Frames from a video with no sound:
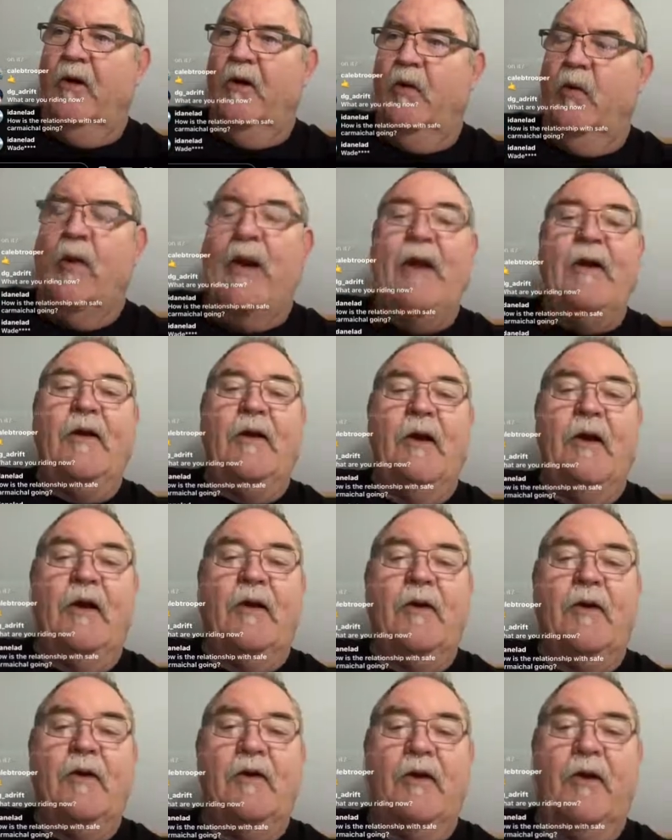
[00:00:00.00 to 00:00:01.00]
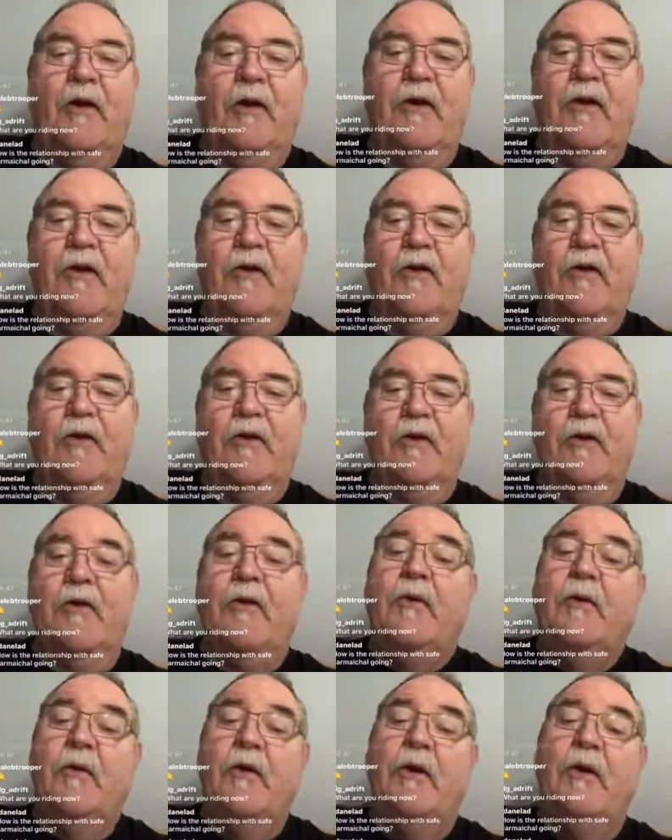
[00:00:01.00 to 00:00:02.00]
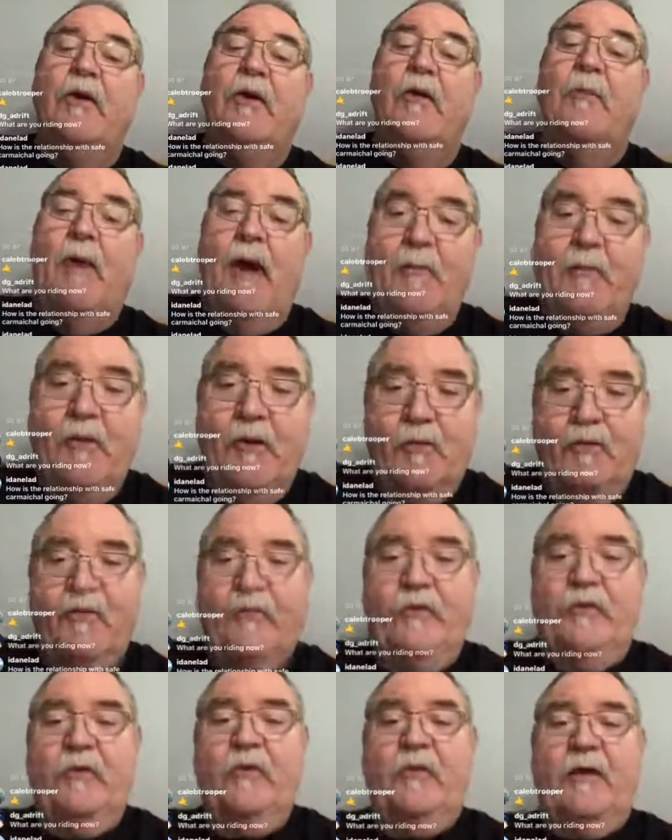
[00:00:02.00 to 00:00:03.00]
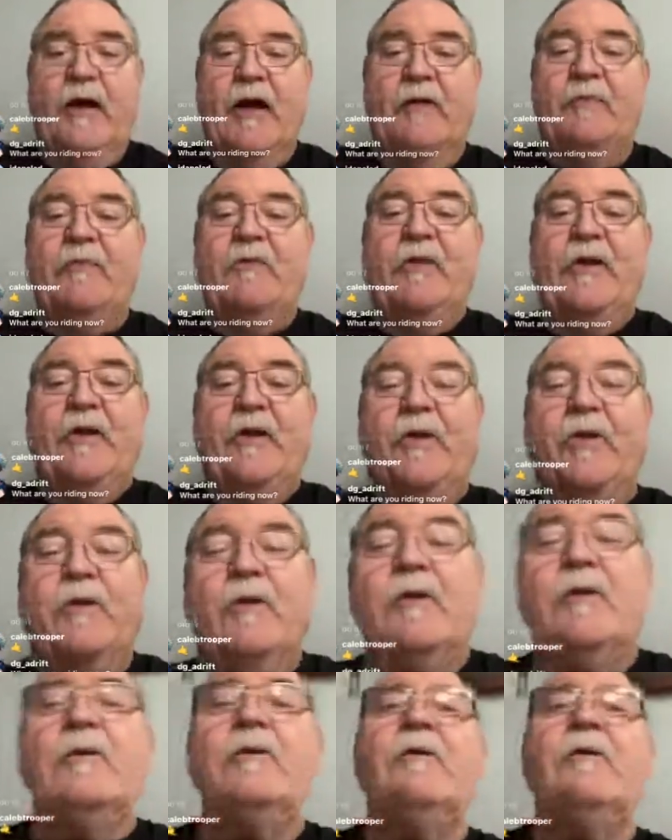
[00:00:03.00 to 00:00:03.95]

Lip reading: weight category, you might be able to feel a half a liter.